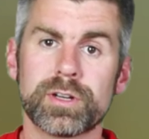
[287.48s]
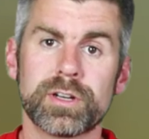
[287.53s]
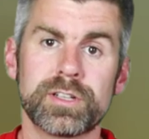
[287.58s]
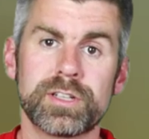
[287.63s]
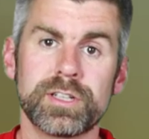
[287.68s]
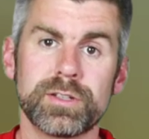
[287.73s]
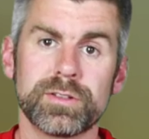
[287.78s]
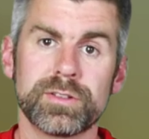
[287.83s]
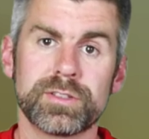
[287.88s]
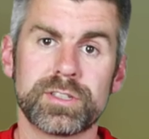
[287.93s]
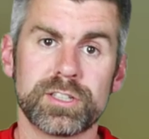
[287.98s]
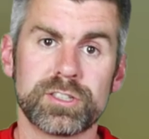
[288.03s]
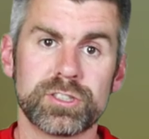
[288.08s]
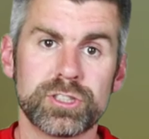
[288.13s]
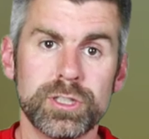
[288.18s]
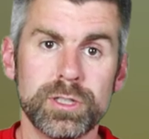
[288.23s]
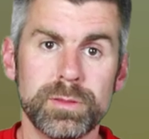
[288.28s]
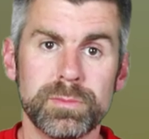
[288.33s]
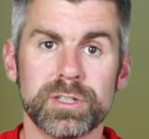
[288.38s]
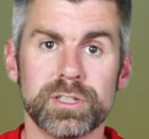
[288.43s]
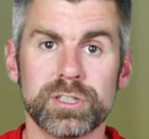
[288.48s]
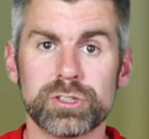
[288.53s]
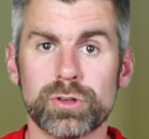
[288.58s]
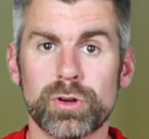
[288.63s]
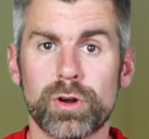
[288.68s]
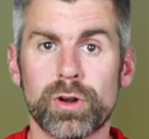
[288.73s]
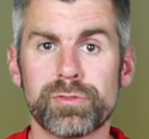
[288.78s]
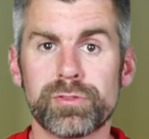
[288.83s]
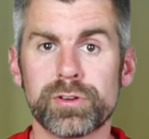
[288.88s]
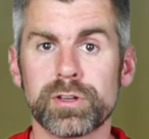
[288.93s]
deal that CMON is
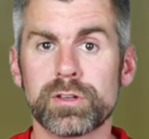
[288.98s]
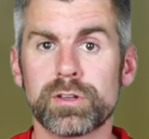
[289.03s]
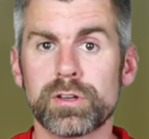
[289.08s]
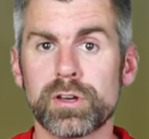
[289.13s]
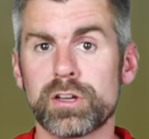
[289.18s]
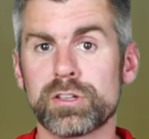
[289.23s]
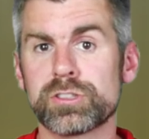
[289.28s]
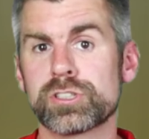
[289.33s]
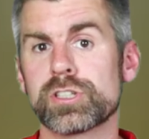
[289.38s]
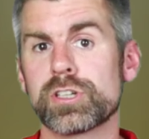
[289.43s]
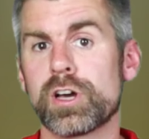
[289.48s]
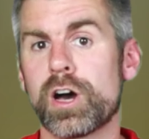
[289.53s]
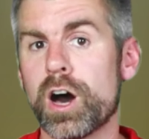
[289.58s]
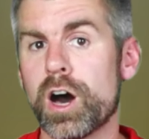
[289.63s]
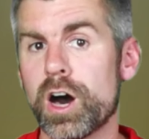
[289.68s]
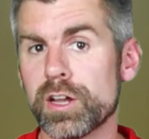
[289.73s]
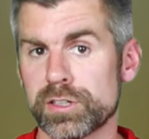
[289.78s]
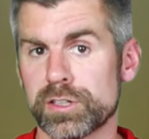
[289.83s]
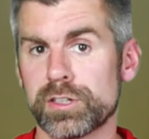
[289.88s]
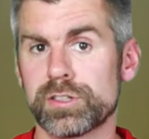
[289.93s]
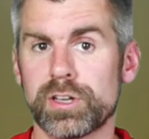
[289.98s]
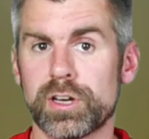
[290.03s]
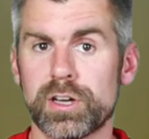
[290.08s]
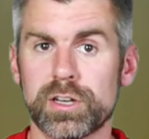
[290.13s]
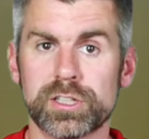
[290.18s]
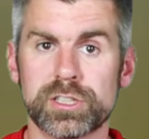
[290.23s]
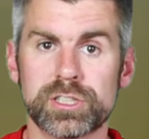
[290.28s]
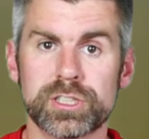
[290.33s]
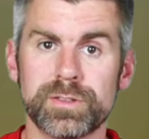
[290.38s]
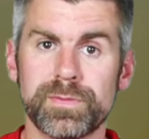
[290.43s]
offering costs
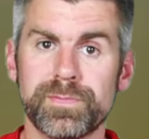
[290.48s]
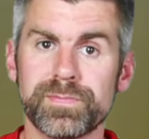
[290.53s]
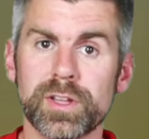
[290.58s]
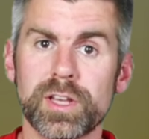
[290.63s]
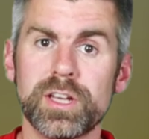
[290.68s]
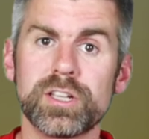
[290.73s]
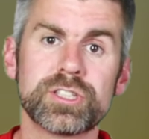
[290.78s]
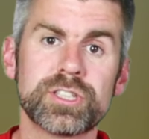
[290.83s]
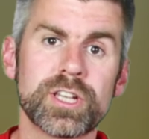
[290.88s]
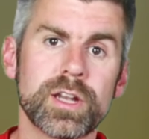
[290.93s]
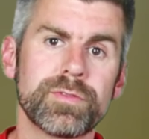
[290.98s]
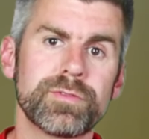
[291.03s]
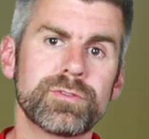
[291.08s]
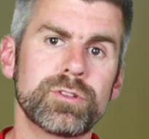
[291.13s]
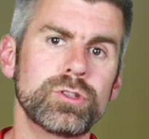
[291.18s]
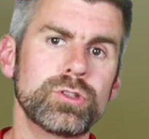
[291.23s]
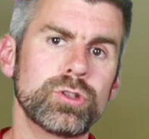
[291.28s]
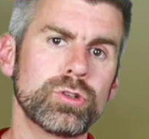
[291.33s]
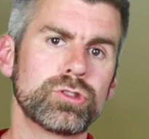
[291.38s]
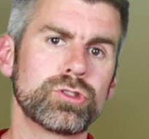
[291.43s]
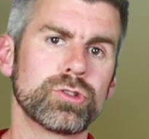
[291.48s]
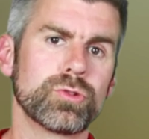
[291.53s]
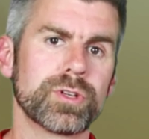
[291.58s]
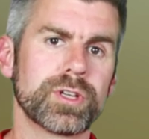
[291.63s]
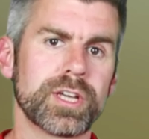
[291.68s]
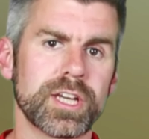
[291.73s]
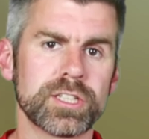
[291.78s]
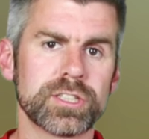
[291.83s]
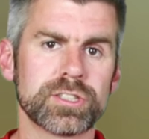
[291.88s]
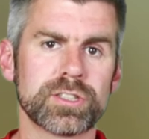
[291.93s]
$100. Instead of the usual
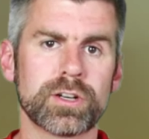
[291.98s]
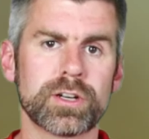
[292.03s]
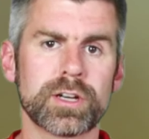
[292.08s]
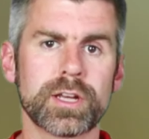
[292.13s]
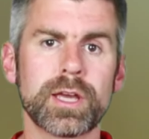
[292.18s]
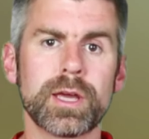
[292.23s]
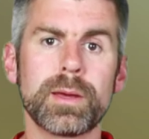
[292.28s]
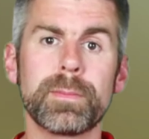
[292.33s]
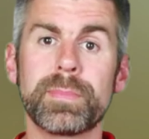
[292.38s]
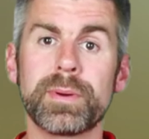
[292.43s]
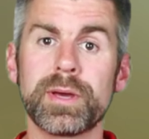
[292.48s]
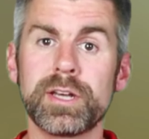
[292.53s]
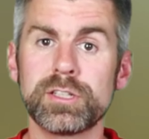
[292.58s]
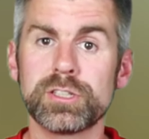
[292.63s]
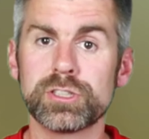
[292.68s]
Kickstarter campaign,